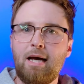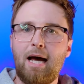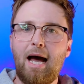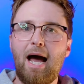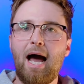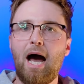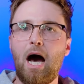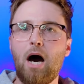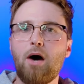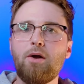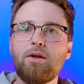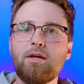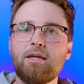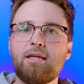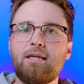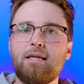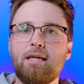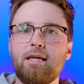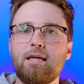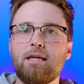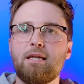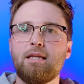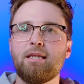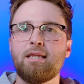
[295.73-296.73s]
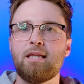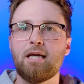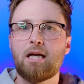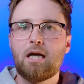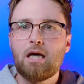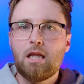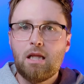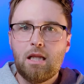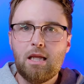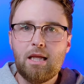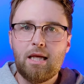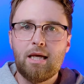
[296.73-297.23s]
how to get the
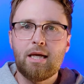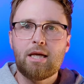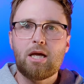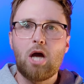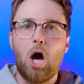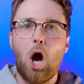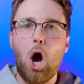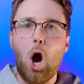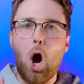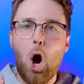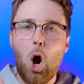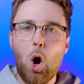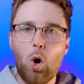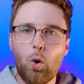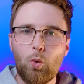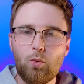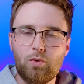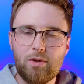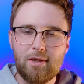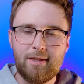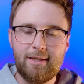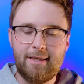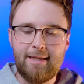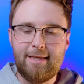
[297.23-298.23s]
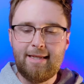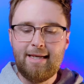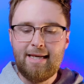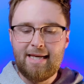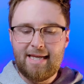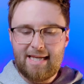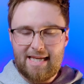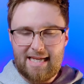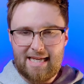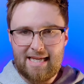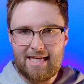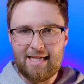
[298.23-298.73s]
click only
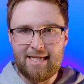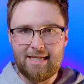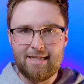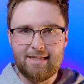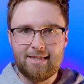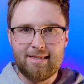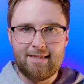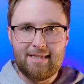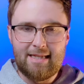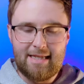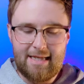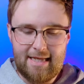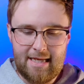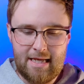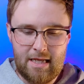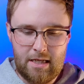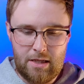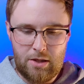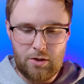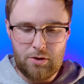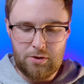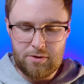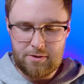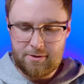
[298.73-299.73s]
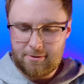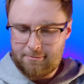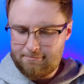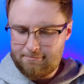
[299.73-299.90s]
in the in-ears.